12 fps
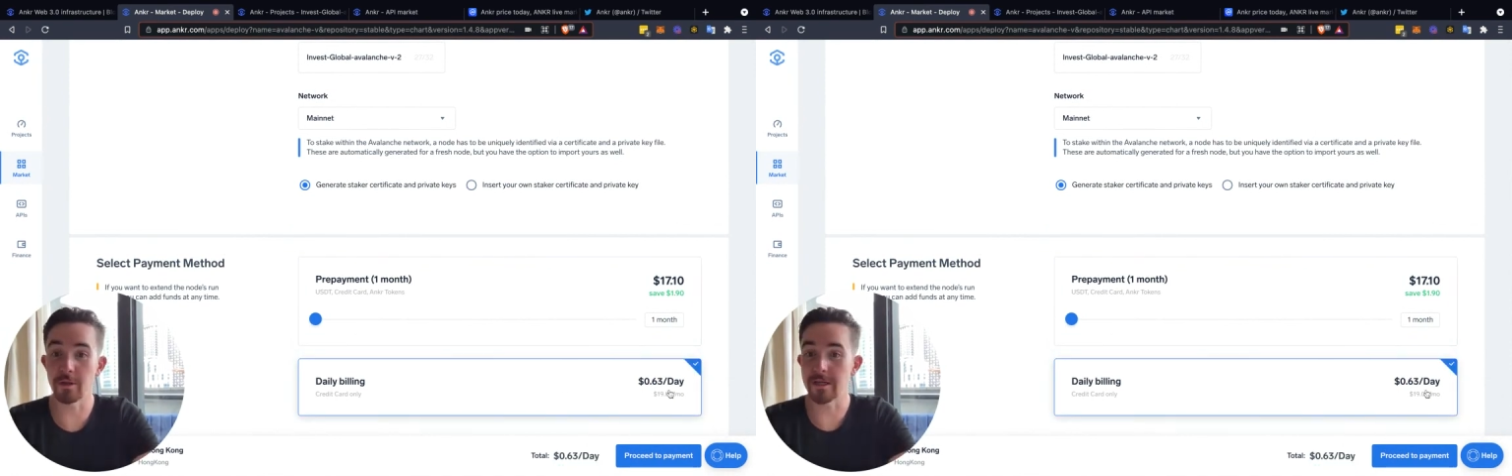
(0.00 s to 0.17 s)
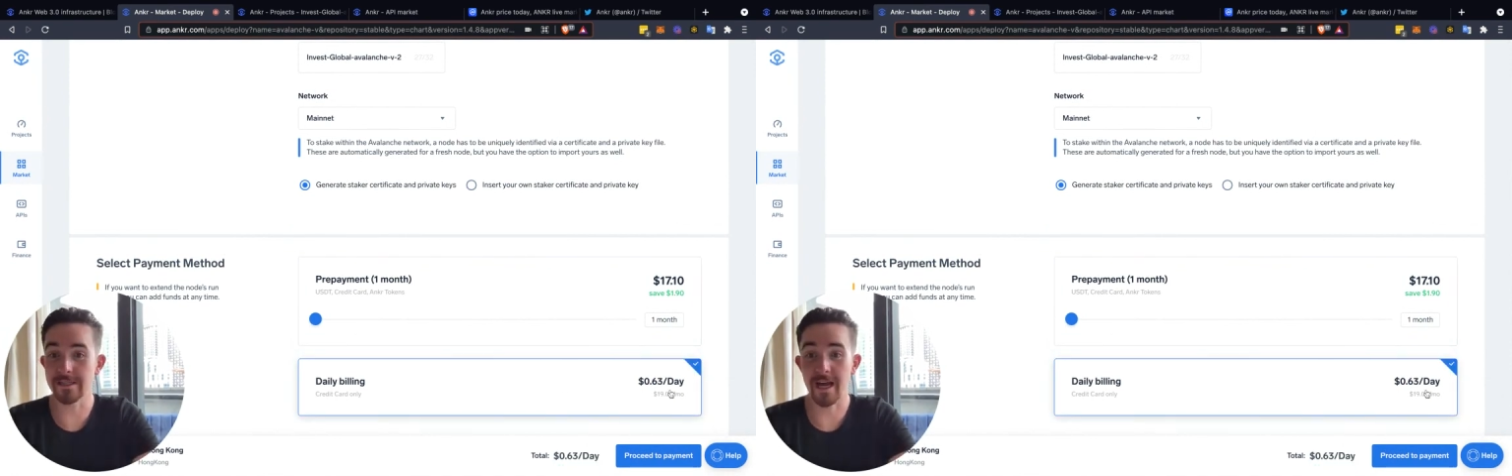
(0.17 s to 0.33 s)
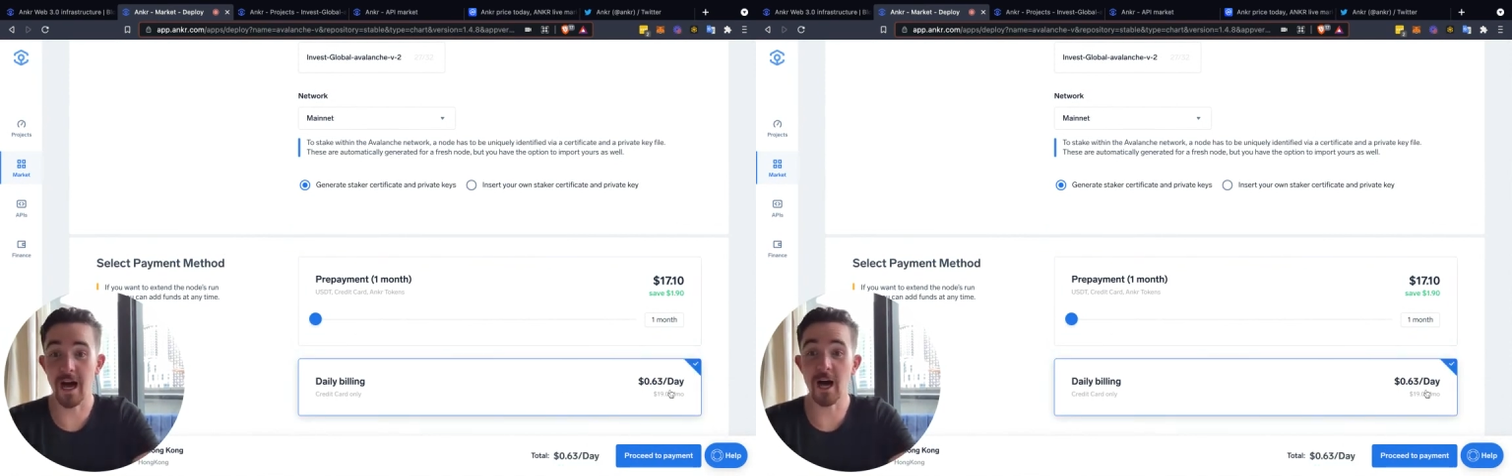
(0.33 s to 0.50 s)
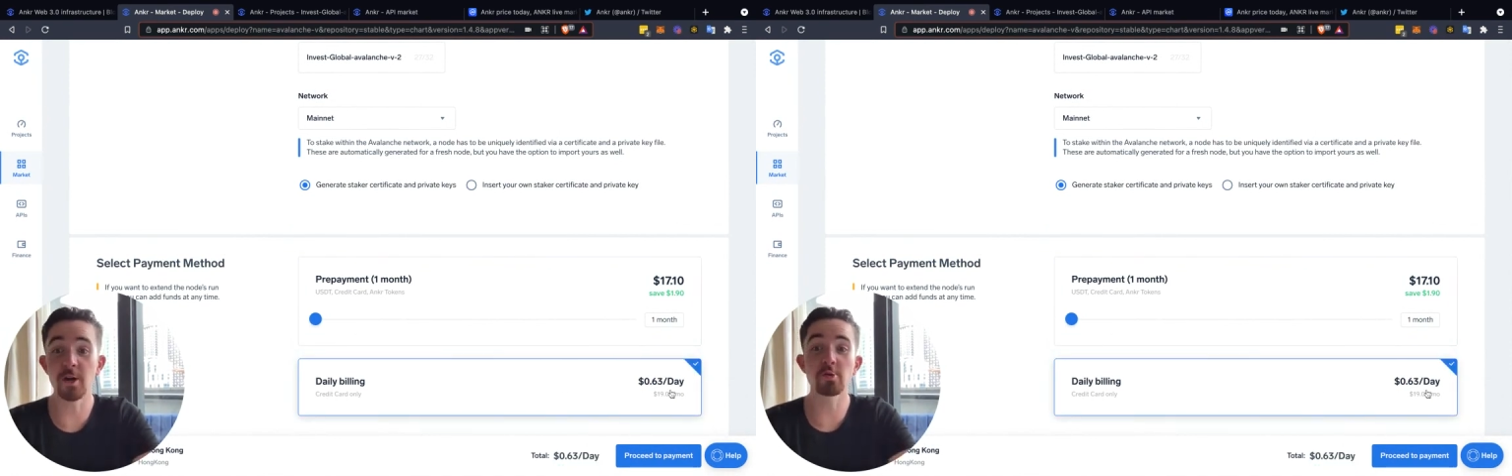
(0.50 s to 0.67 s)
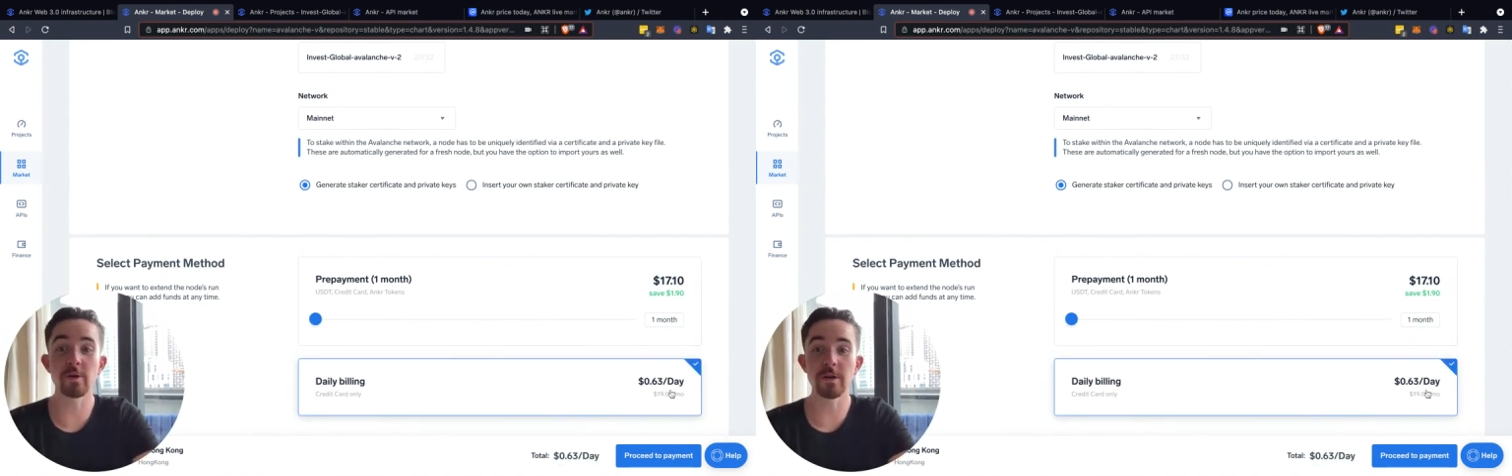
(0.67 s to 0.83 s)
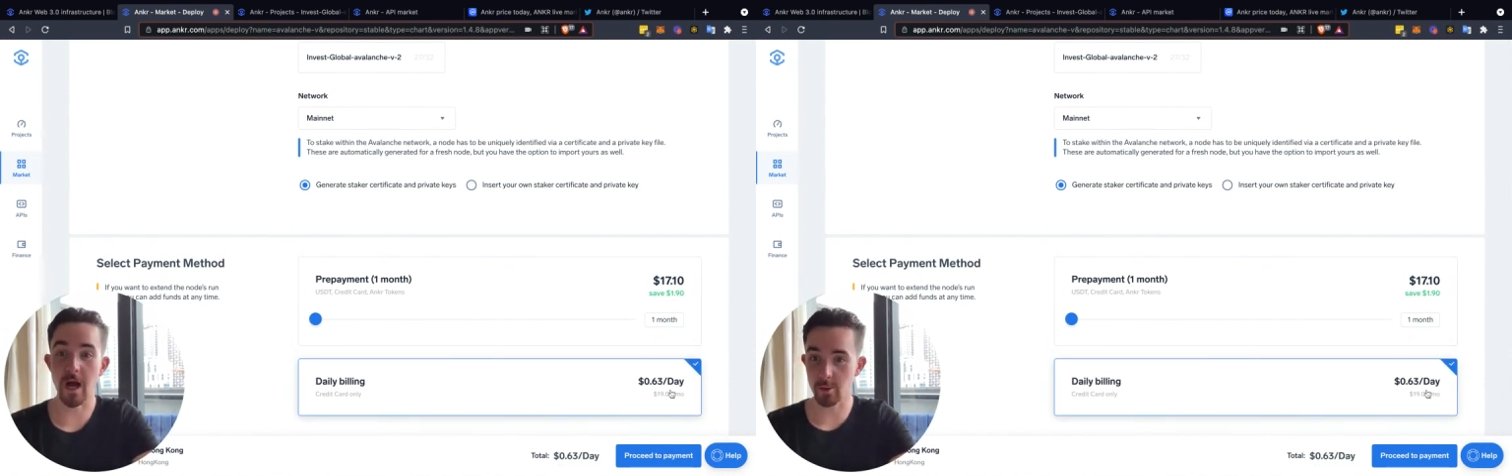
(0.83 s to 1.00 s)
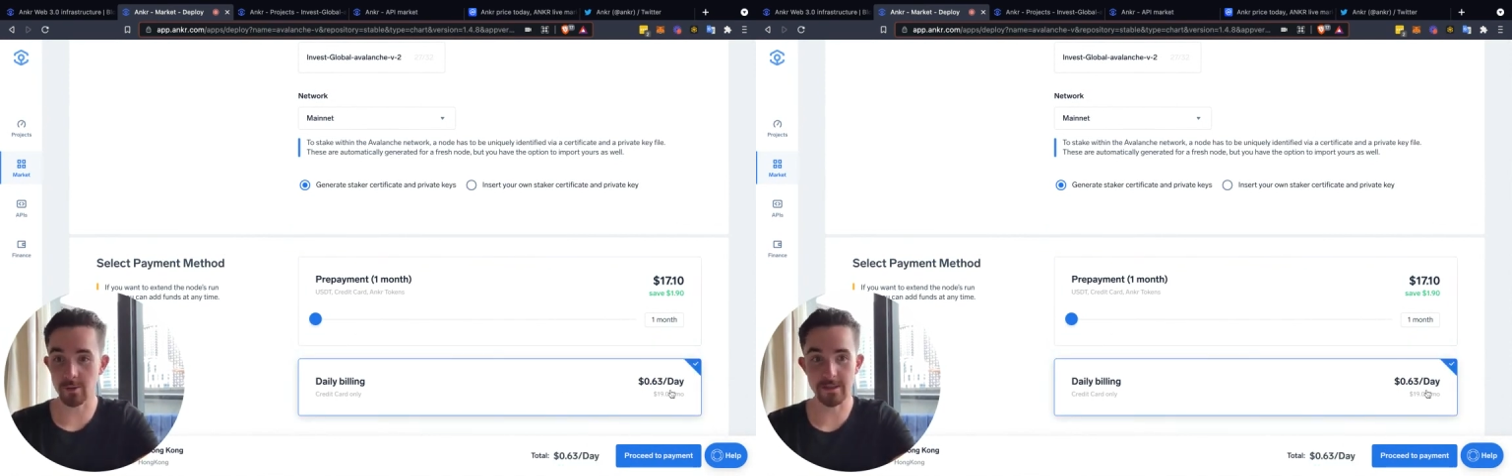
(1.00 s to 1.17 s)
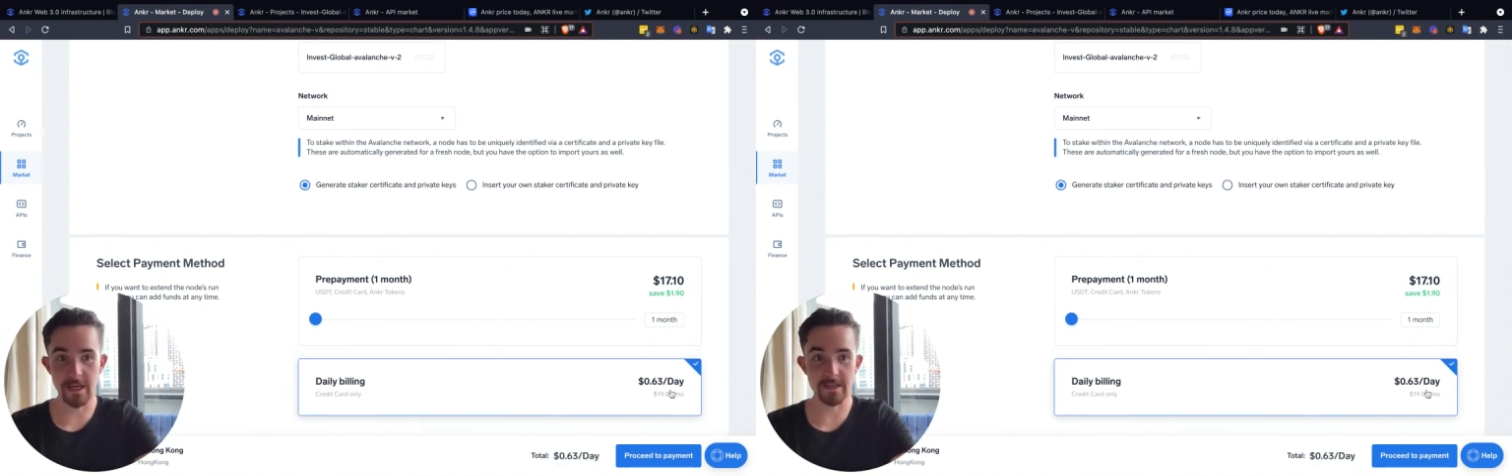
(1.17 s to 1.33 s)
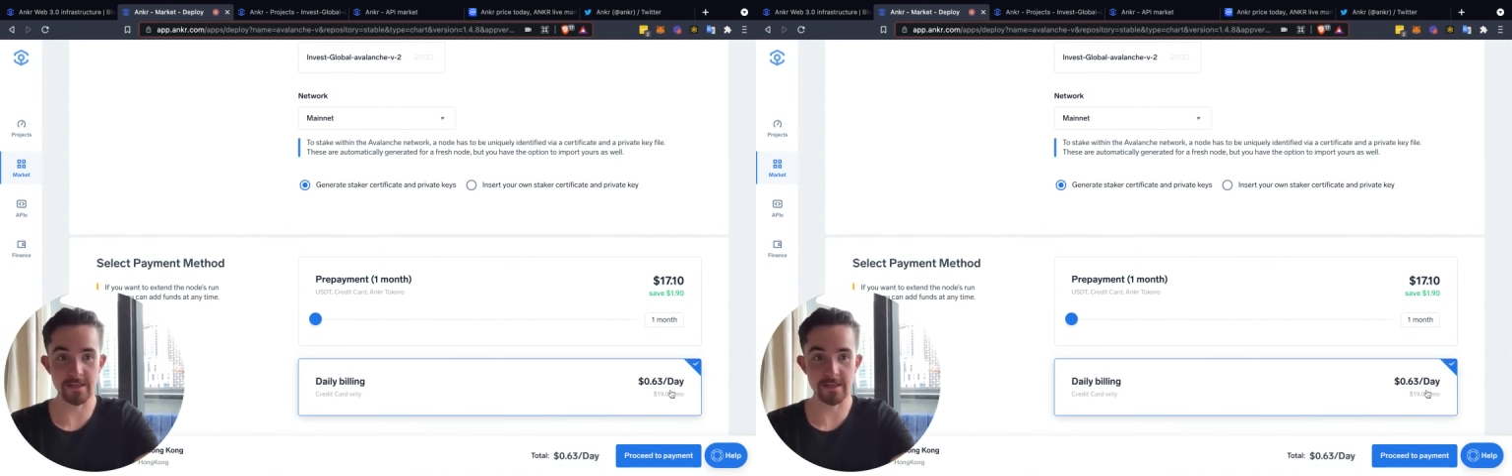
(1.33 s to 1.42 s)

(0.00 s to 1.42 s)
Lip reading: this under $1 a day.